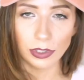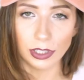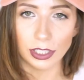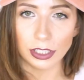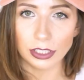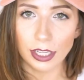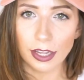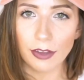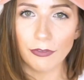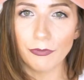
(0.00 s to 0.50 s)

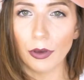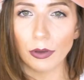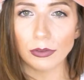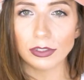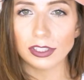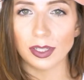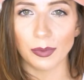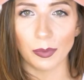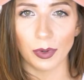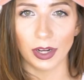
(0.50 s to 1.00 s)
there's like a phone
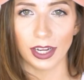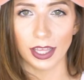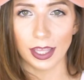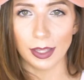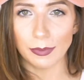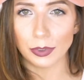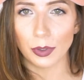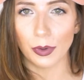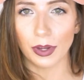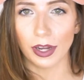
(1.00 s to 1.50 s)
somewhere and it
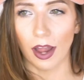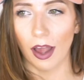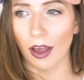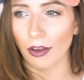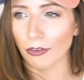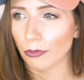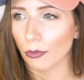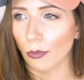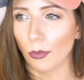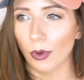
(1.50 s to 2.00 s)
keeps going
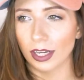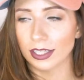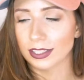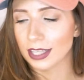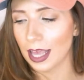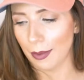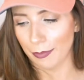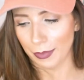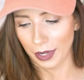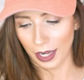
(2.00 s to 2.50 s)
off. What is
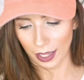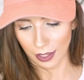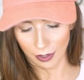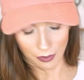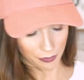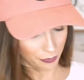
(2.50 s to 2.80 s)
happening?